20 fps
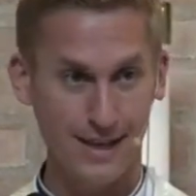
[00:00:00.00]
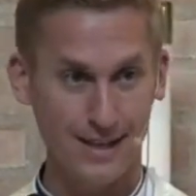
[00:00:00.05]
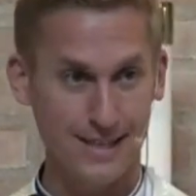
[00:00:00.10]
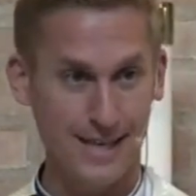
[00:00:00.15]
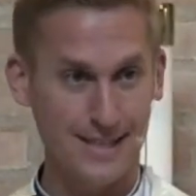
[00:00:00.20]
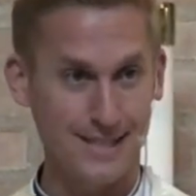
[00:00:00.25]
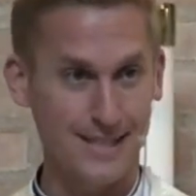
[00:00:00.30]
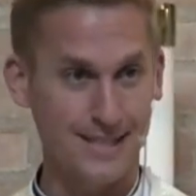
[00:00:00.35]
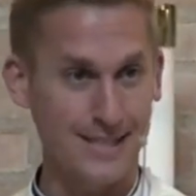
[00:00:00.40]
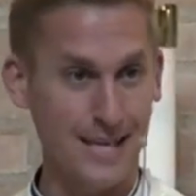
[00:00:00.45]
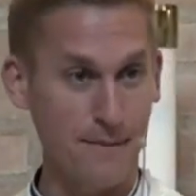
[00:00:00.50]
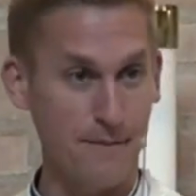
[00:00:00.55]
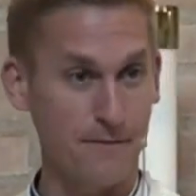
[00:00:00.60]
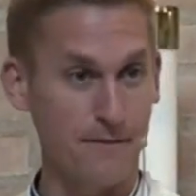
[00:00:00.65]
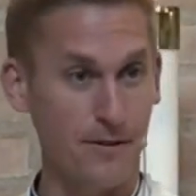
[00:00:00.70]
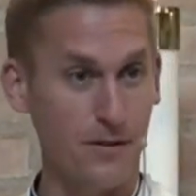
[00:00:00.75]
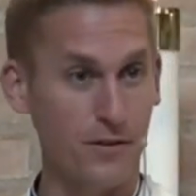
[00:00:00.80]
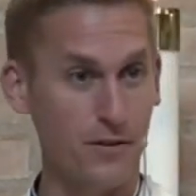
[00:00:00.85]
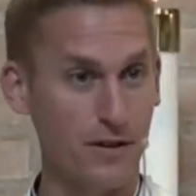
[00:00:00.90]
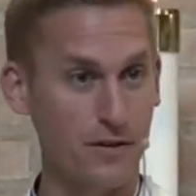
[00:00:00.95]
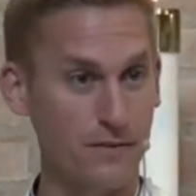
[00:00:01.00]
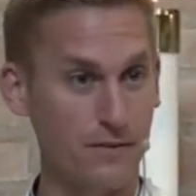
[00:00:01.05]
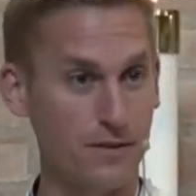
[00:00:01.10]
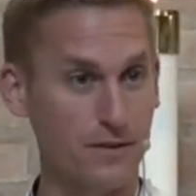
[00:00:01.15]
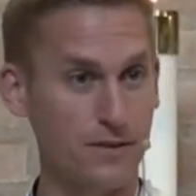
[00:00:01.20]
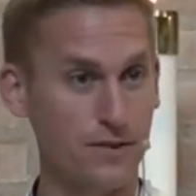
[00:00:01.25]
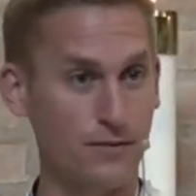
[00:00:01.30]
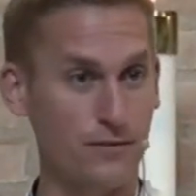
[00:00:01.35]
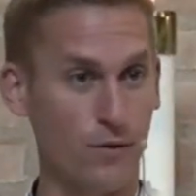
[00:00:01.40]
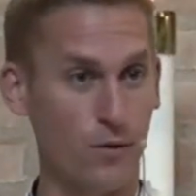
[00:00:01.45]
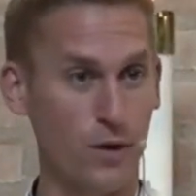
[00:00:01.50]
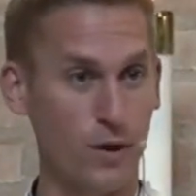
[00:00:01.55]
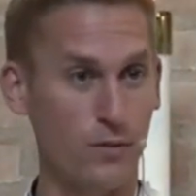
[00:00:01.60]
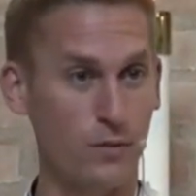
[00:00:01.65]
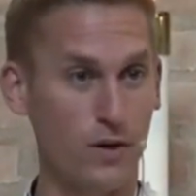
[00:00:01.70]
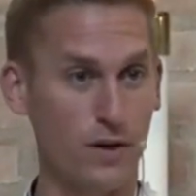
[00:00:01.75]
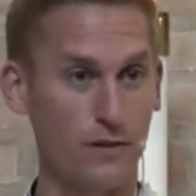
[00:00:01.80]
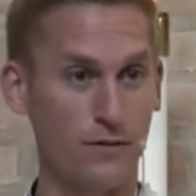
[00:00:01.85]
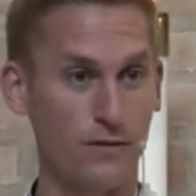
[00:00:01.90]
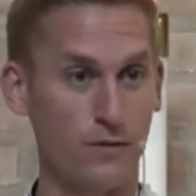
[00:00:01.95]
He takes a step further in verses
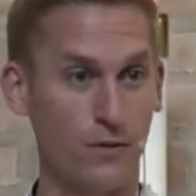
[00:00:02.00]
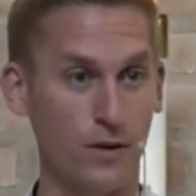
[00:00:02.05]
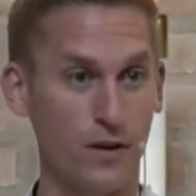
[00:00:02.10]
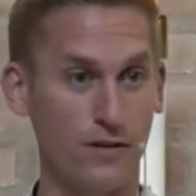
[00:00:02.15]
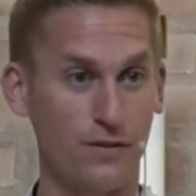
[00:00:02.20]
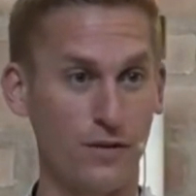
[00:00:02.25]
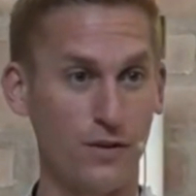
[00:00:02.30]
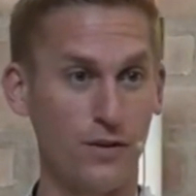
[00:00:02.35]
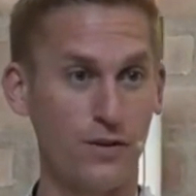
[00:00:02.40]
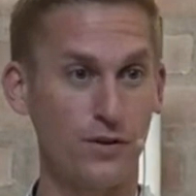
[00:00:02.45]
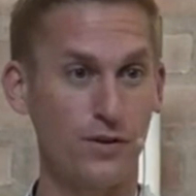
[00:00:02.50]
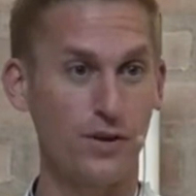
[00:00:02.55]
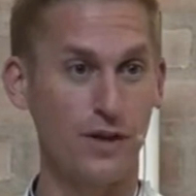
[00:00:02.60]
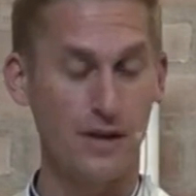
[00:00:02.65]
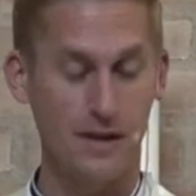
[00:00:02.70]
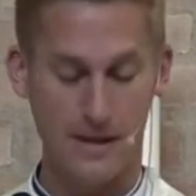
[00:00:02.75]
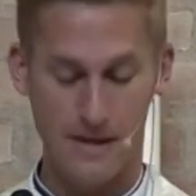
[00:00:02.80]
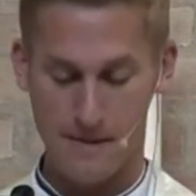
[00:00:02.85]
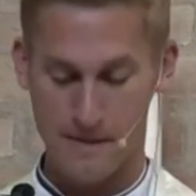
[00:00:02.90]
41 and 42.